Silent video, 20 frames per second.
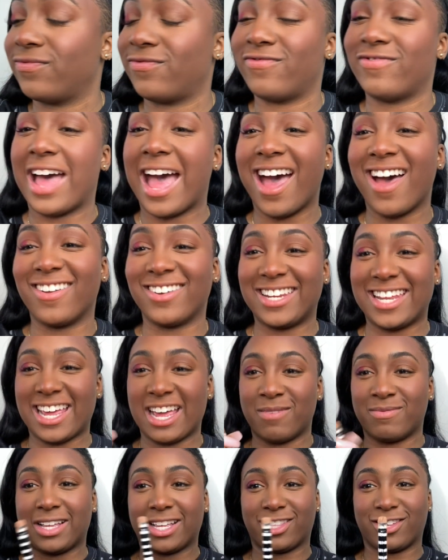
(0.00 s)
found it.
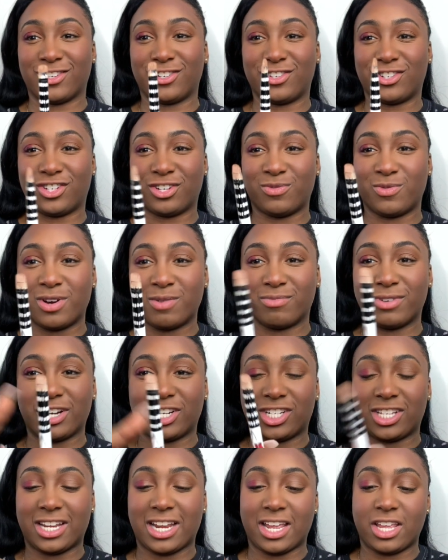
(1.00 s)
I'm like, there's usually one
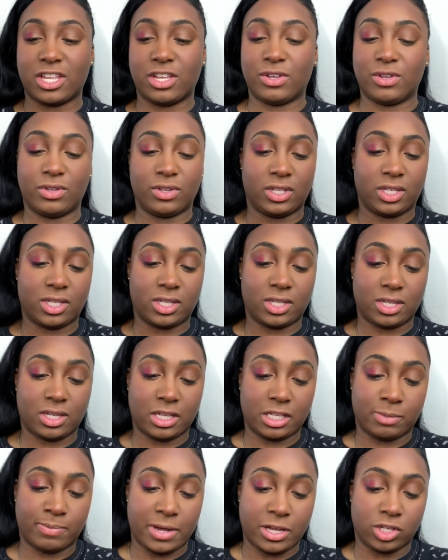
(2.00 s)
brush that I use.
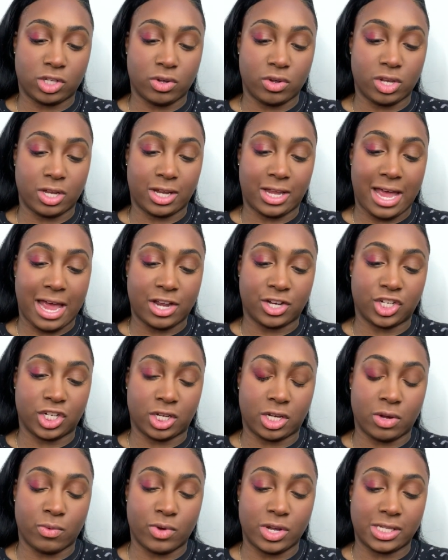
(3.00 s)
It's by Sonia Kashuk.
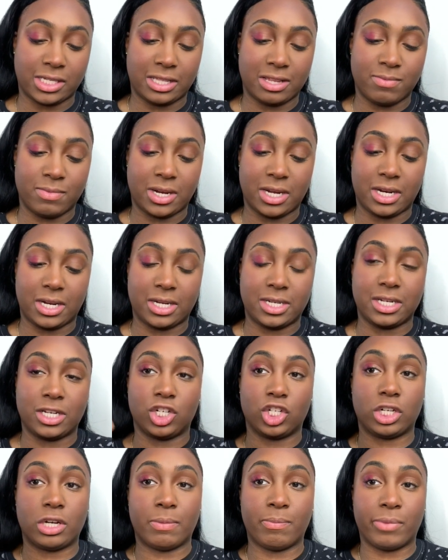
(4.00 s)
It was limited
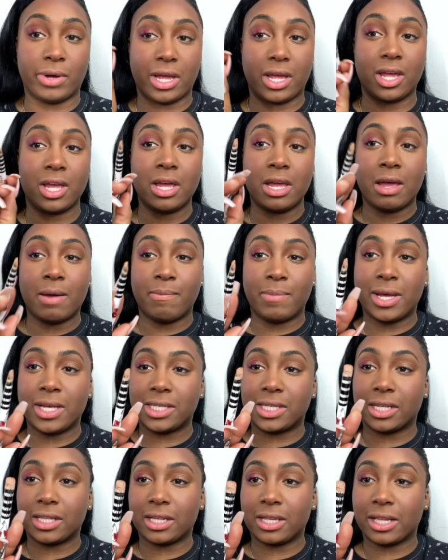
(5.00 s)
edition, but
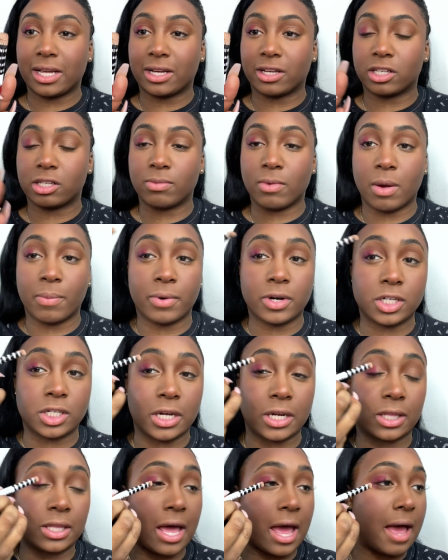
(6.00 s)
basically like a small brush
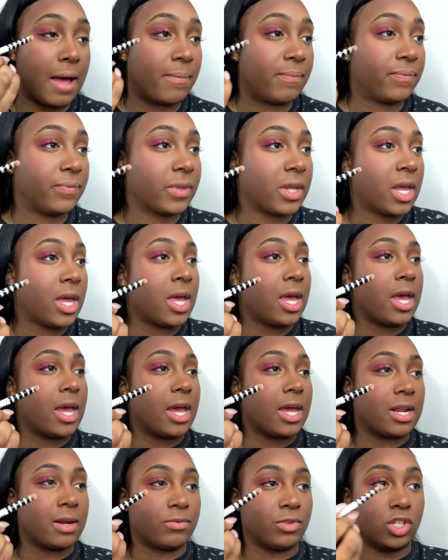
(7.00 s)
like that.
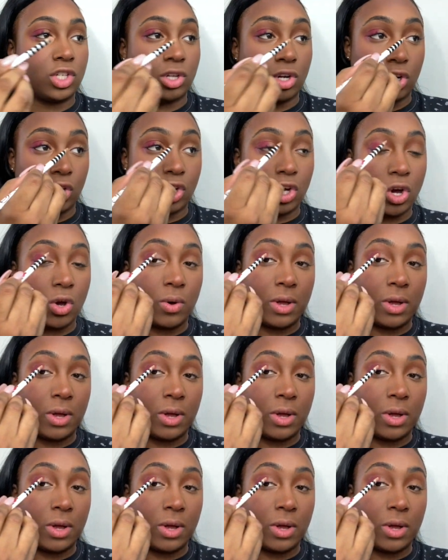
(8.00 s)
And I'm just going to go